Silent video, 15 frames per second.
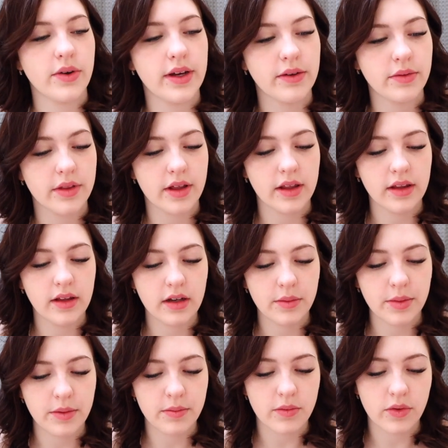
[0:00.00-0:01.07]
go in with a
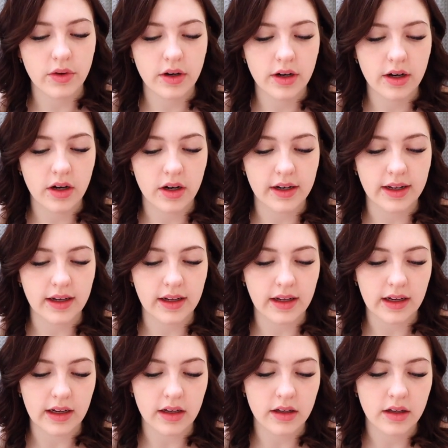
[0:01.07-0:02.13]
little bit more on
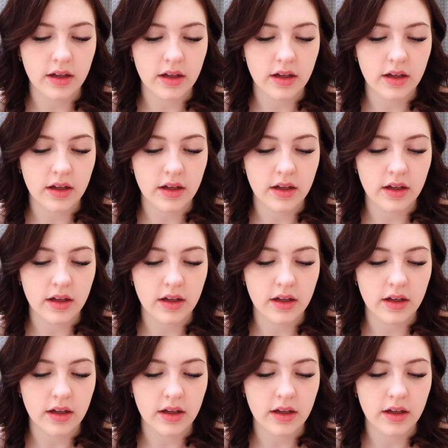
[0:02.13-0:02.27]
any